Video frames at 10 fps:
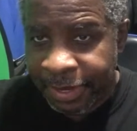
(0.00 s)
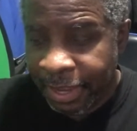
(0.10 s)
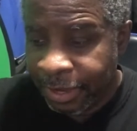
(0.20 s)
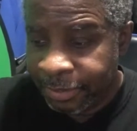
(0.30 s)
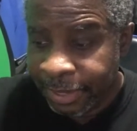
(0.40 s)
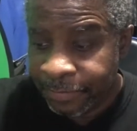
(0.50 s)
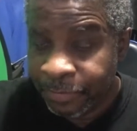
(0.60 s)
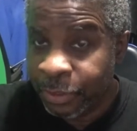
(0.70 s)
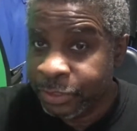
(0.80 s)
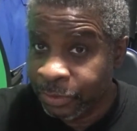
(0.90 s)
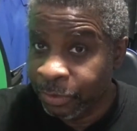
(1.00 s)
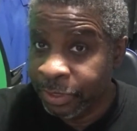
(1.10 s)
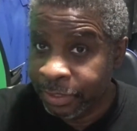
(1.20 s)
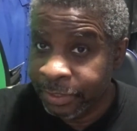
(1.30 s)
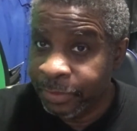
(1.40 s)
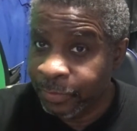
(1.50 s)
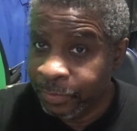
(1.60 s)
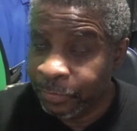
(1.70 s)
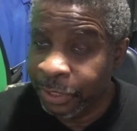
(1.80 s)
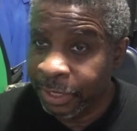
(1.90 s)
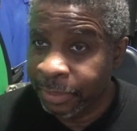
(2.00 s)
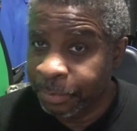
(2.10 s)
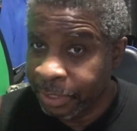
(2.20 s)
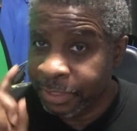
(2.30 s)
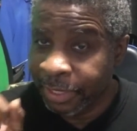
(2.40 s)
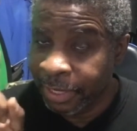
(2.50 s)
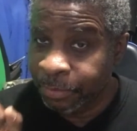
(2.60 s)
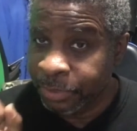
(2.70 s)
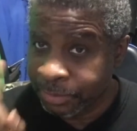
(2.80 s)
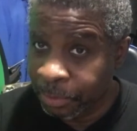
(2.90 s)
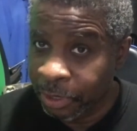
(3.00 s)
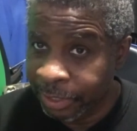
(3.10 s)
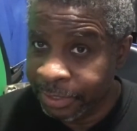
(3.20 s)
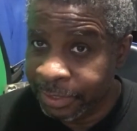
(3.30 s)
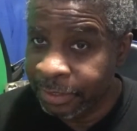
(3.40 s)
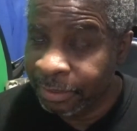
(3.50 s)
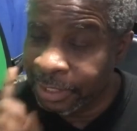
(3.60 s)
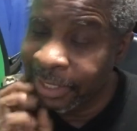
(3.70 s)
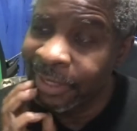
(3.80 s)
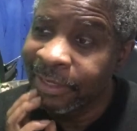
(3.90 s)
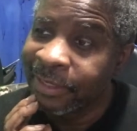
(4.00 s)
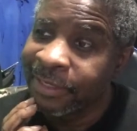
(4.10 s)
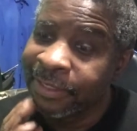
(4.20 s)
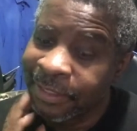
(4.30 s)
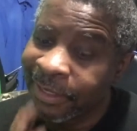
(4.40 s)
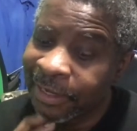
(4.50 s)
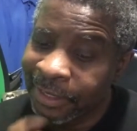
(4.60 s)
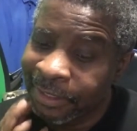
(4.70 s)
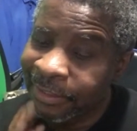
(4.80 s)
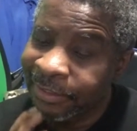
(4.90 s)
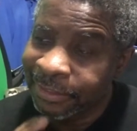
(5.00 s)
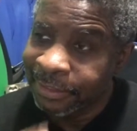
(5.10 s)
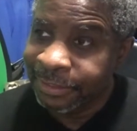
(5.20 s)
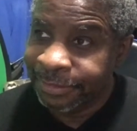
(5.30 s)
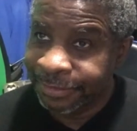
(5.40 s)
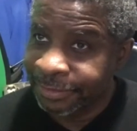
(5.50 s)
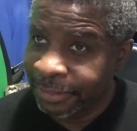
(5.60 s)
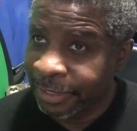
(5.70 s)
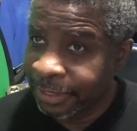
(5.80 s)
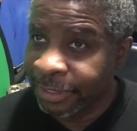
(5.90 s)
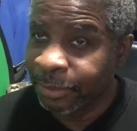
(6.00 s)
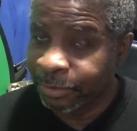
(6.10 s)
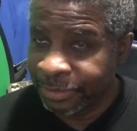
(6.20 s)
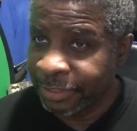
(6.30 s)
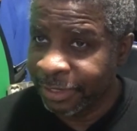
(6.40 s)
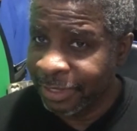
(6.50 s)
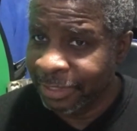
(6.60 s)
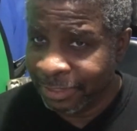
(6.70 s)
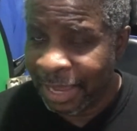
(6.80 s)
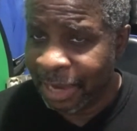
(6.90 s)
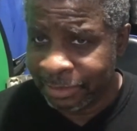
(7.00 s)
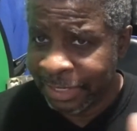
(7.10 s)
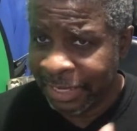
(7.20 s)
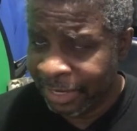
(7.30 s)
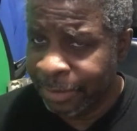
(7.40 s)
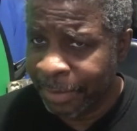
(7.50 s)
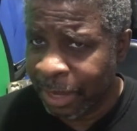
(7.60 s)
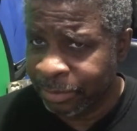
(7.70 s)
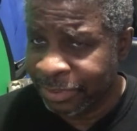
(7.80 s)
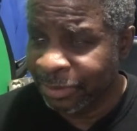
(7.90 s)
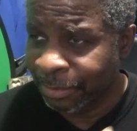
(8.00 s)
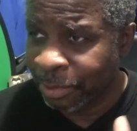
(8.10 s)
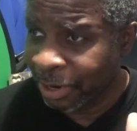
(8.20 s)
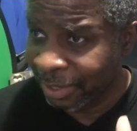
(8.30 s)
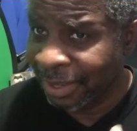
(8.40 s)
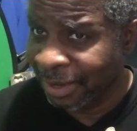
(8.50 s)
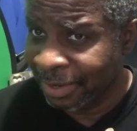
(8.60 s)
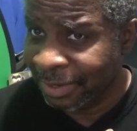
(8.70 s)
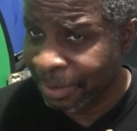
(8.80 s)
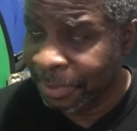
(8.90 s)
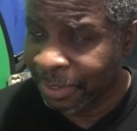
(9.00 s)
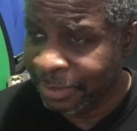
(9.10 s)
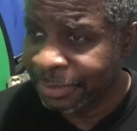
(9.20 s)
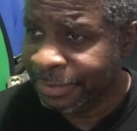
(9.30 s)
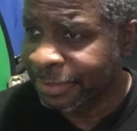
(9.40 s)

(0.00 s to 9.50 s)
Now, that first story was freaky, but the kid was smart, okay? He knew he got leading them out to the parking lot. Come on.